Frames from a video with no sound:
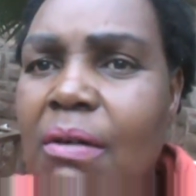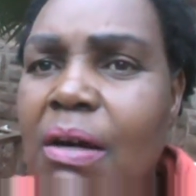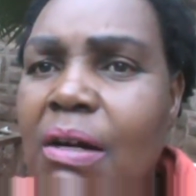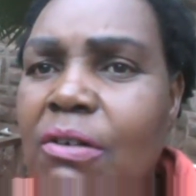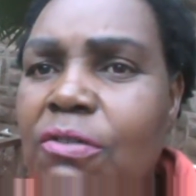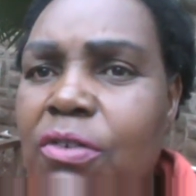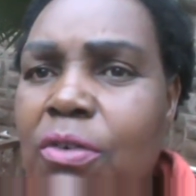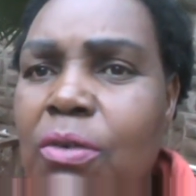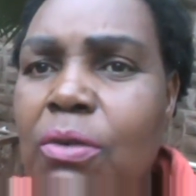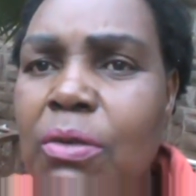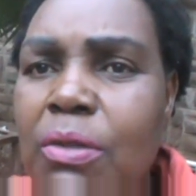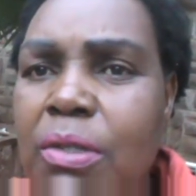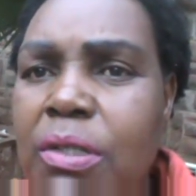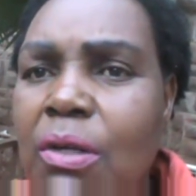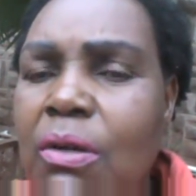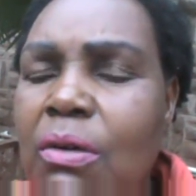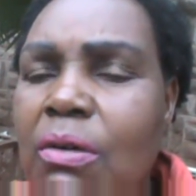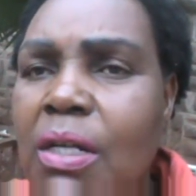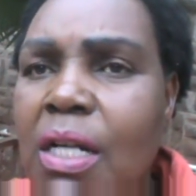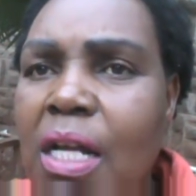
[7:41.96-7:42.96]
frauds,
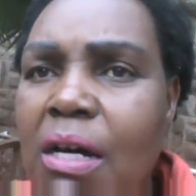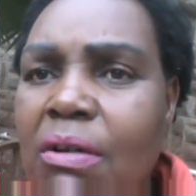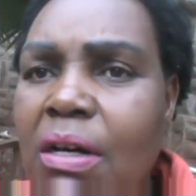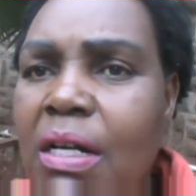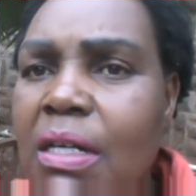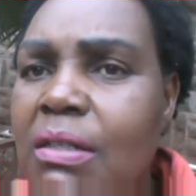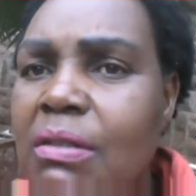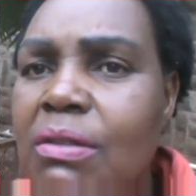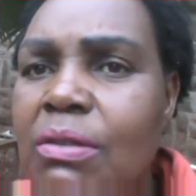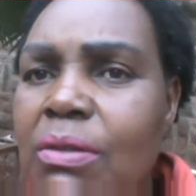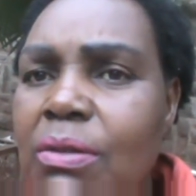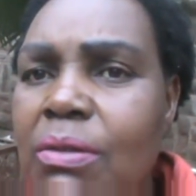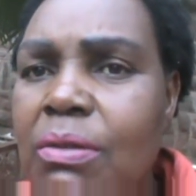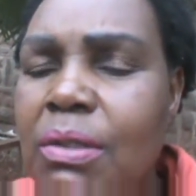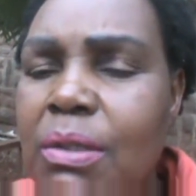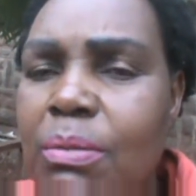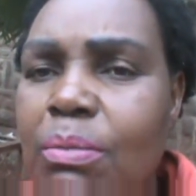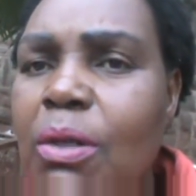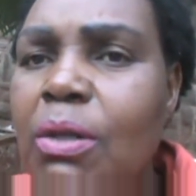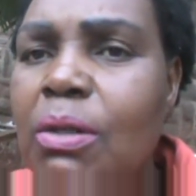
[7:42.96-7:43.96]
all our, you know,
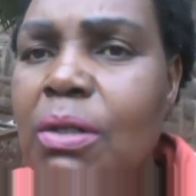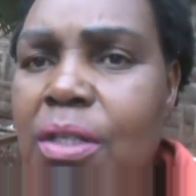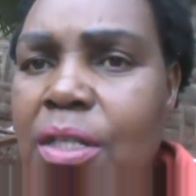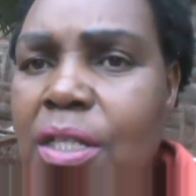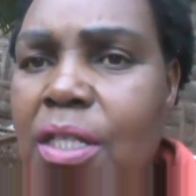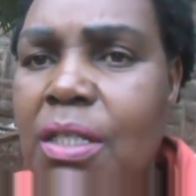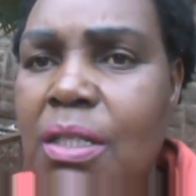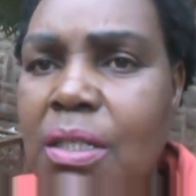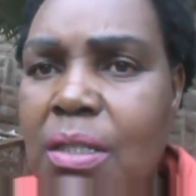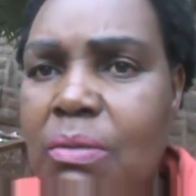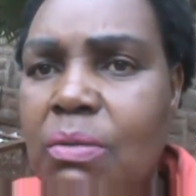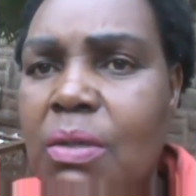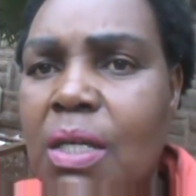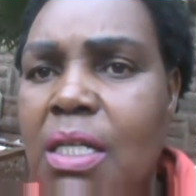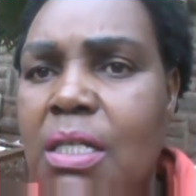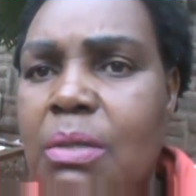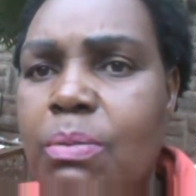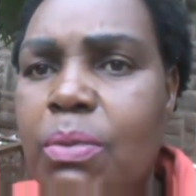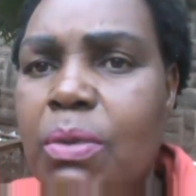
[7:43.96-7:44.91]
small things, we